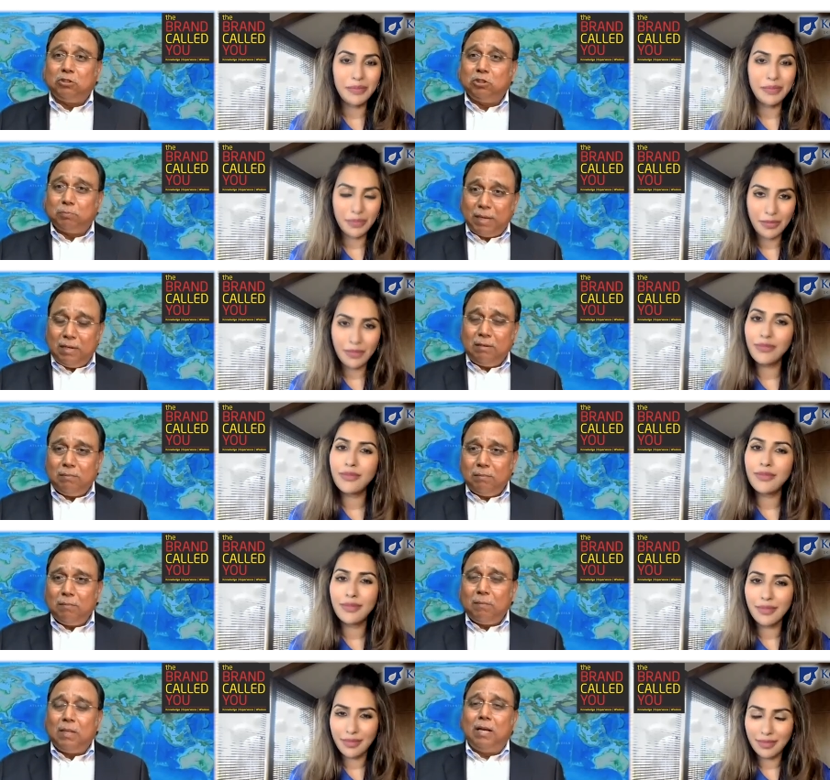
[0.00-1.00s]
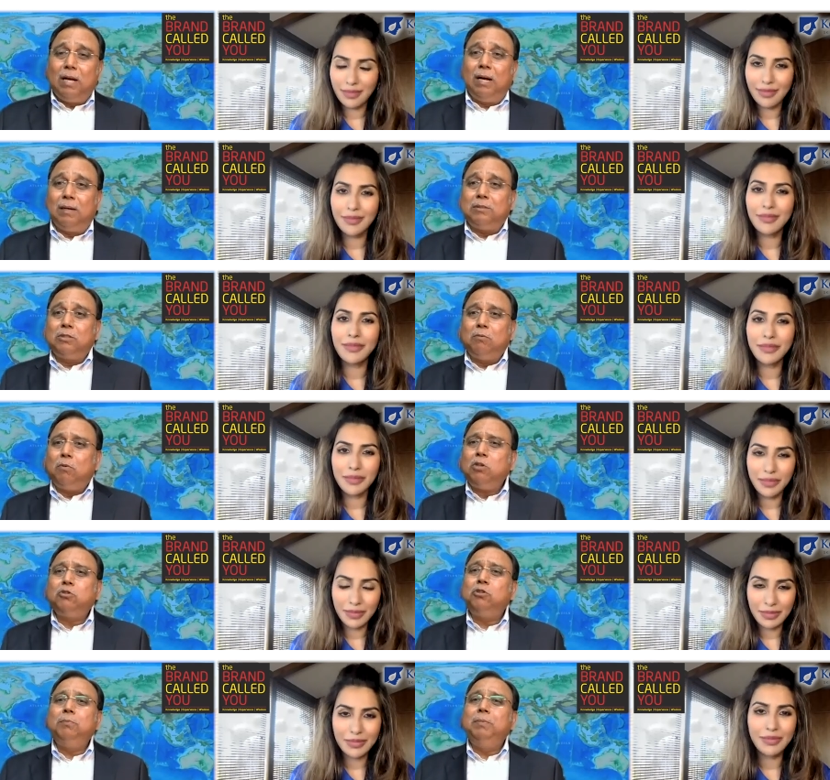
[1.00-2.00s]
Speaker 1: to spend? So
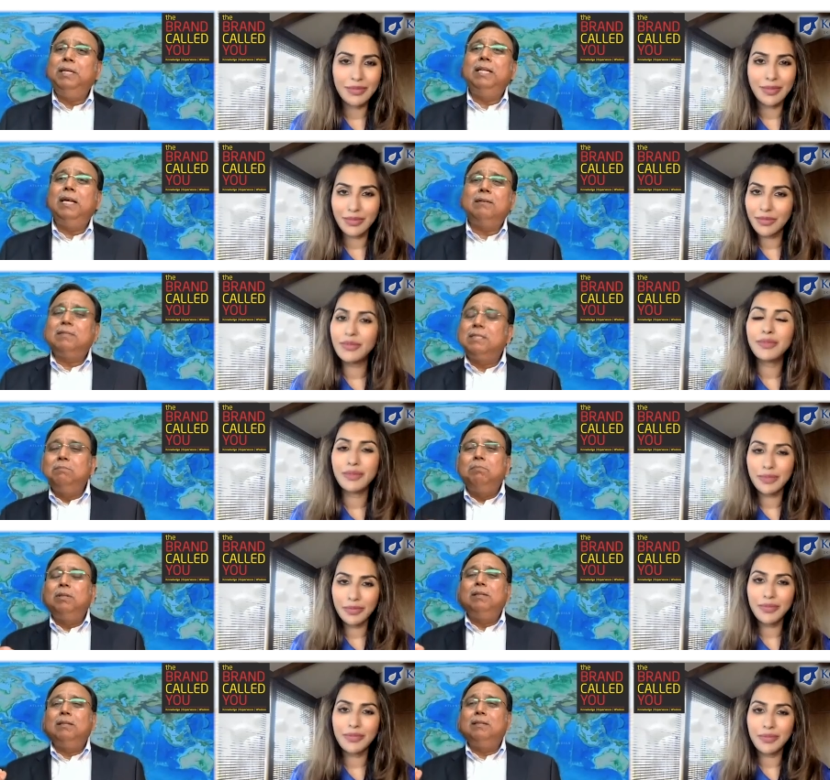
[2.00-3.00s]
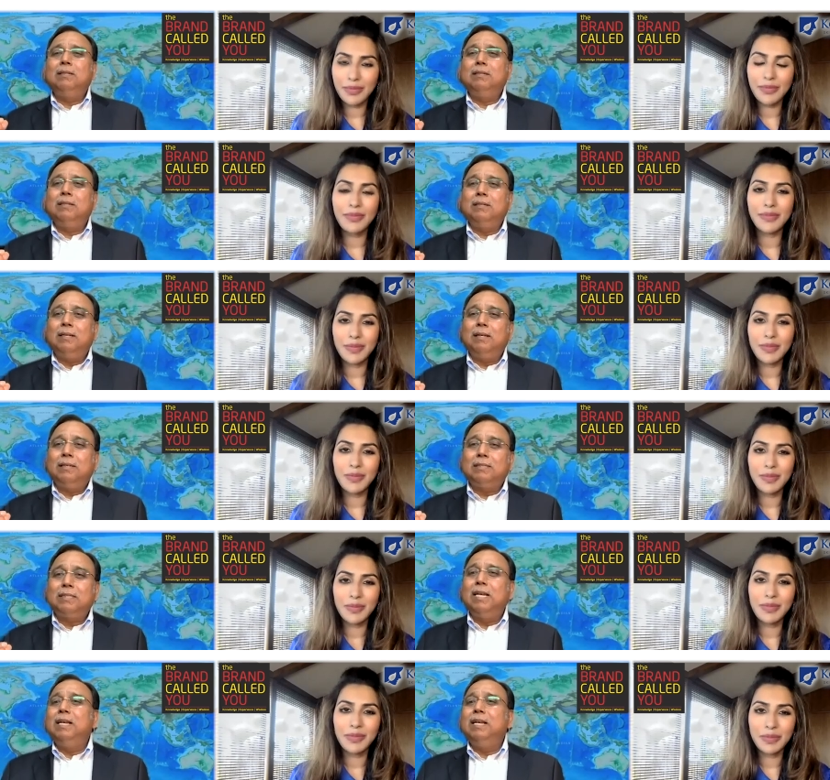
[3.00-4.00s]
what should be their simple
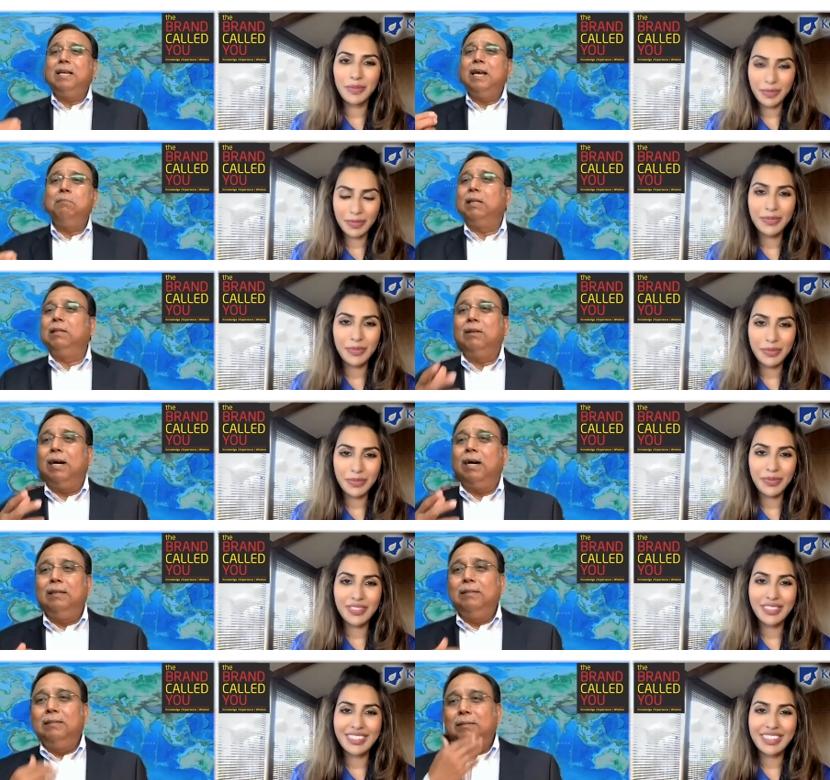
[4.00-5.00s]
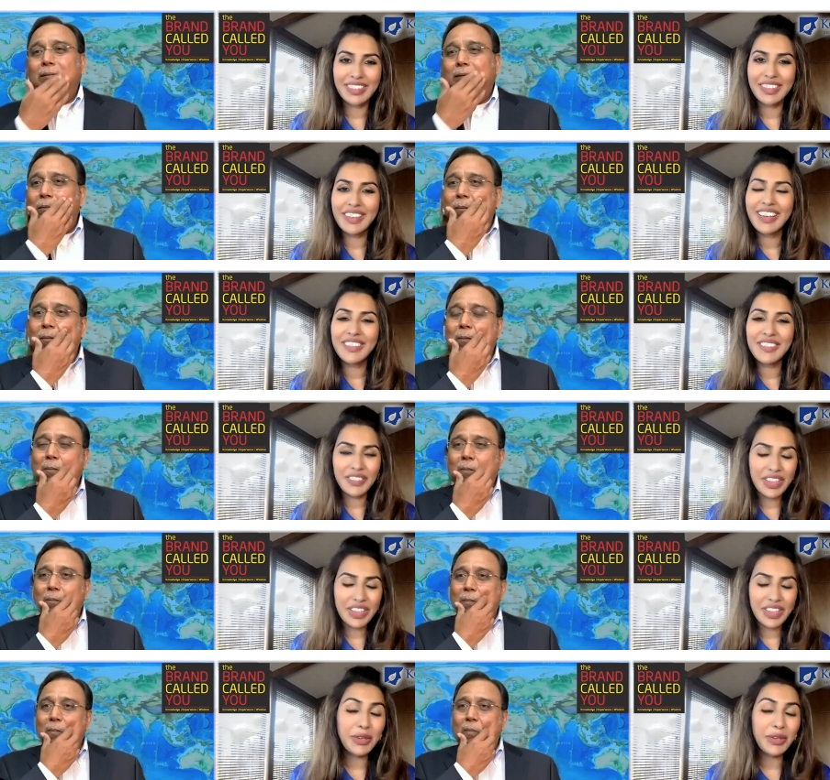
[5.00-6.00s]
skincare mantra?
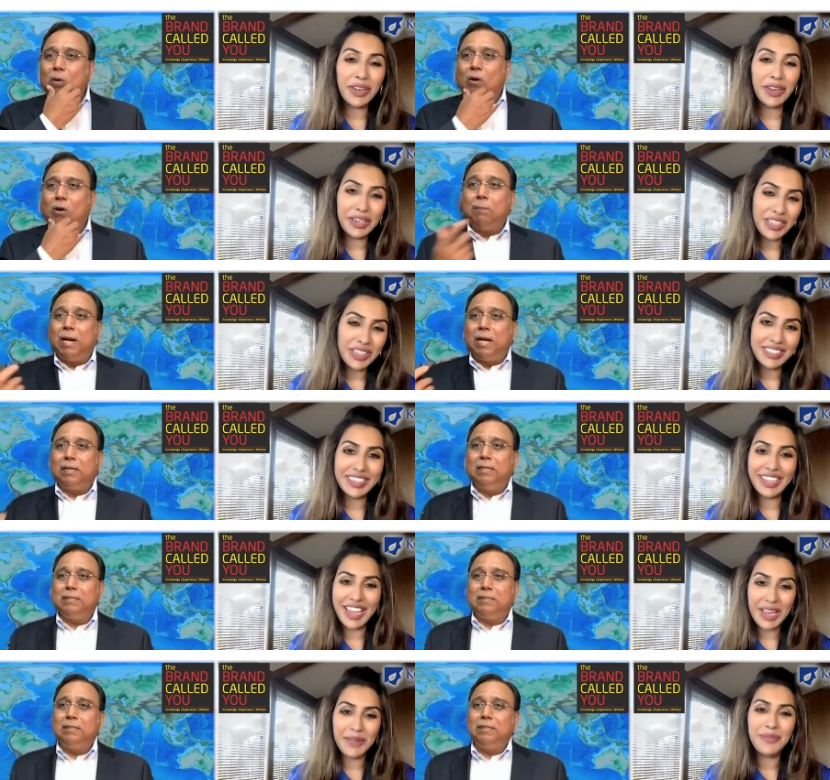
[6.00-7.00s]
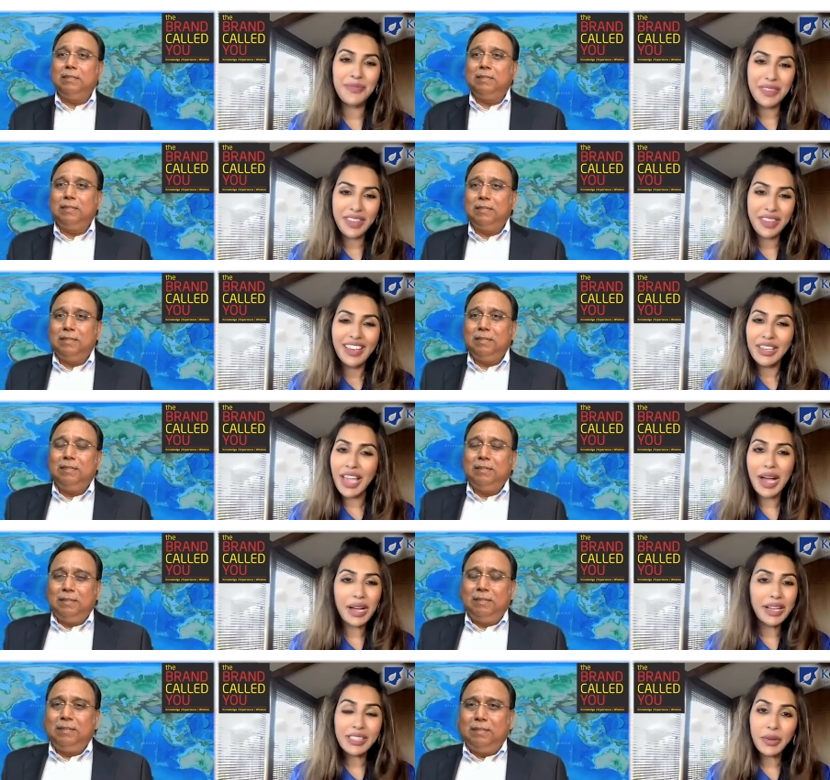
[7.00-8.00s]
Speaker 2: It's a great question again.
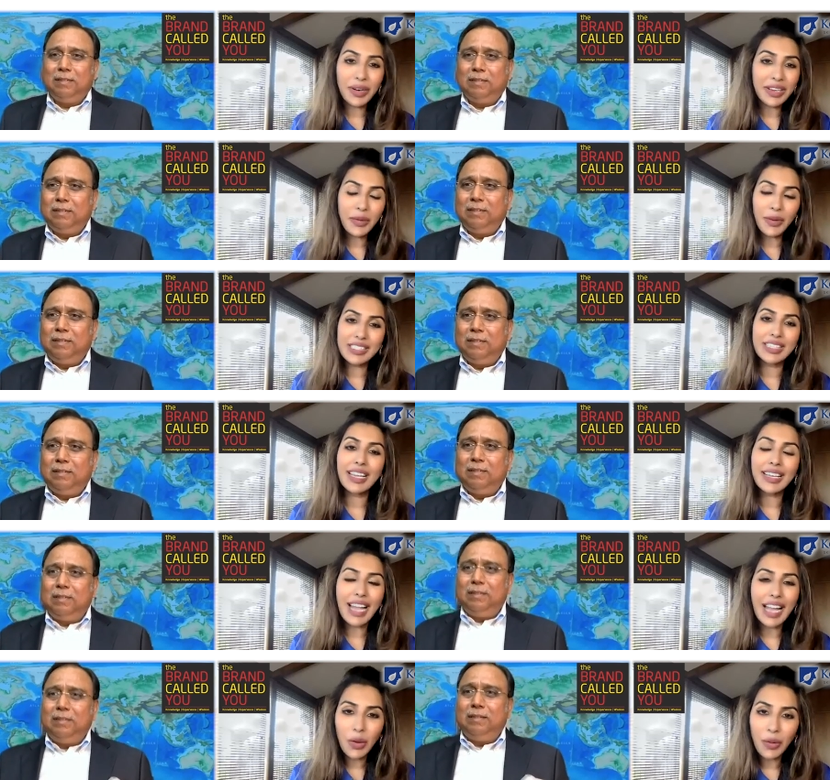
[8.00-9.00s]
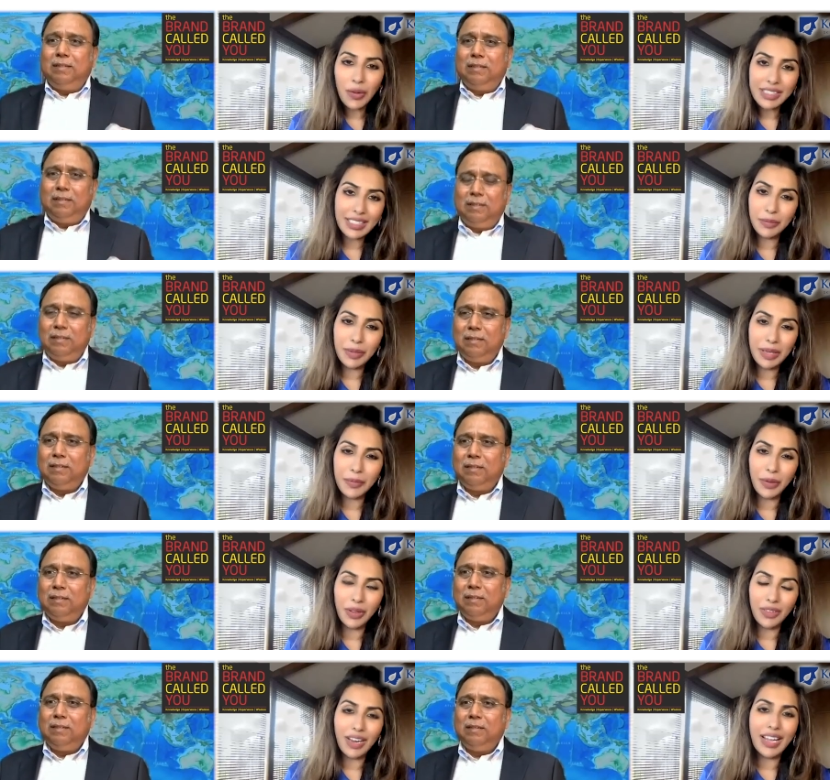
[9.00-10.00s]
Yeah, it's a great question. Like I always tell
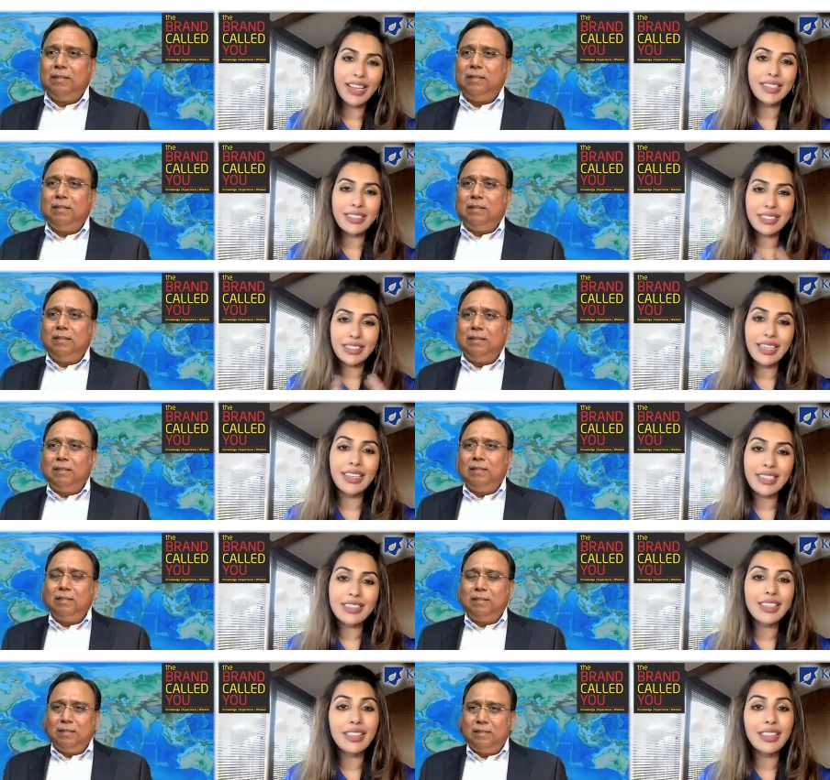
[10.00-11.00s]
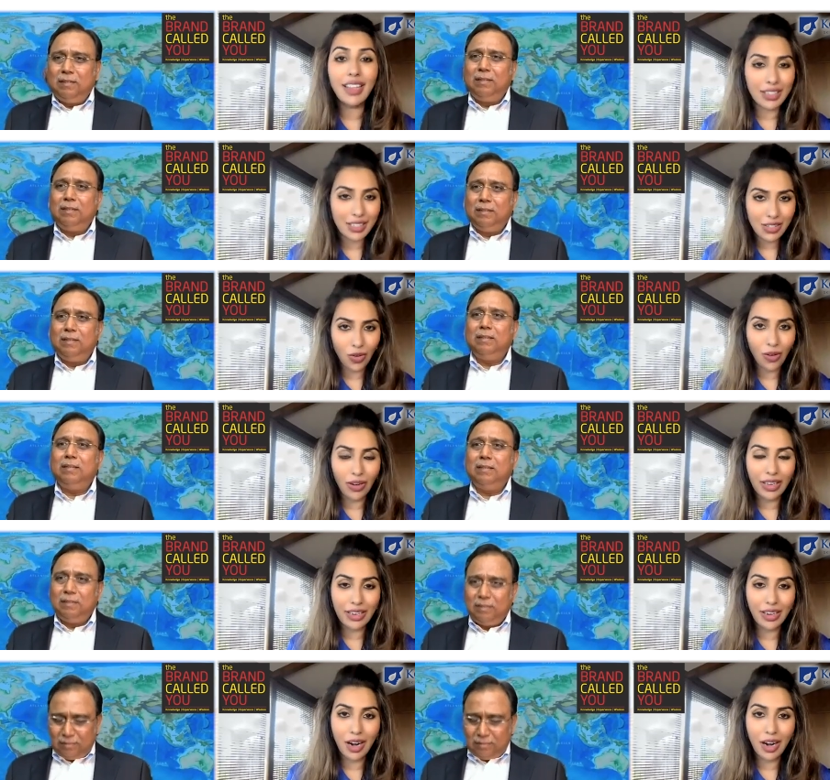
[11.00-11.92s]
people, right? Skin is the largest organ